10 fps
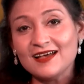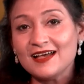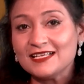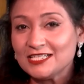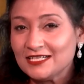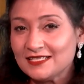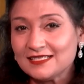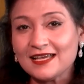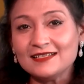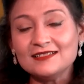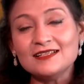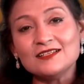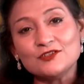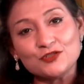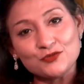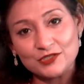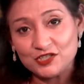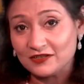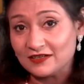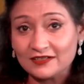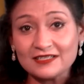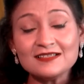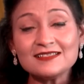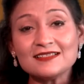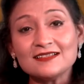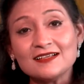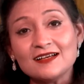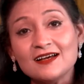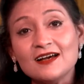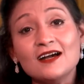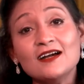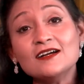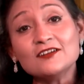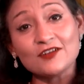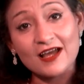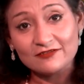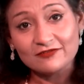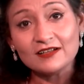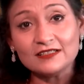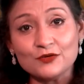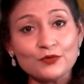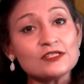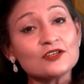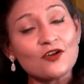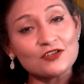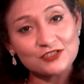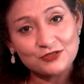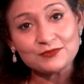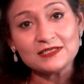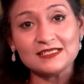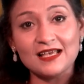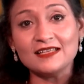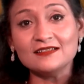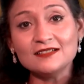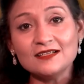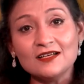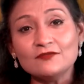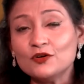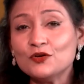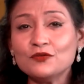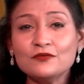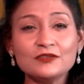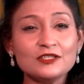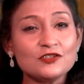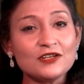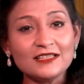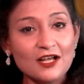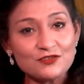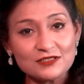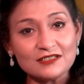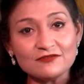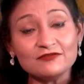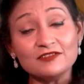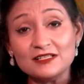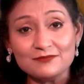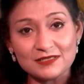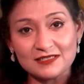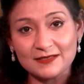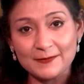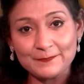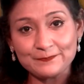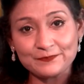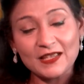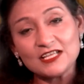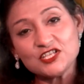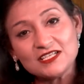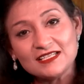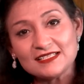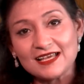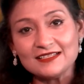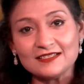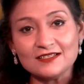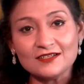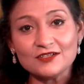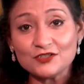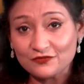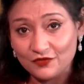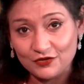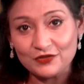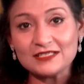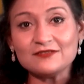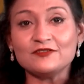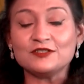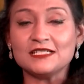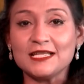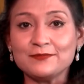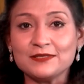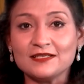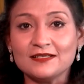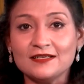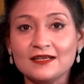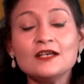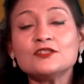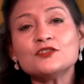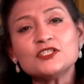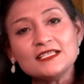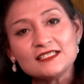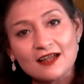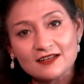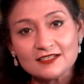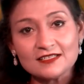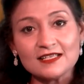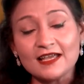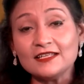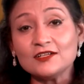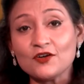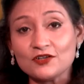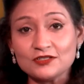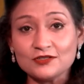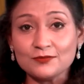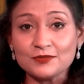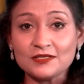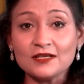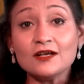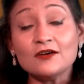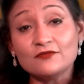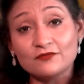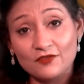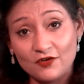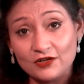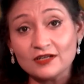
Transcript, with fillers: She decided to switch careers. Her grandfather was a costume designer for over 3,000 films and she decided to follow his footsteps. So she started designing costumes for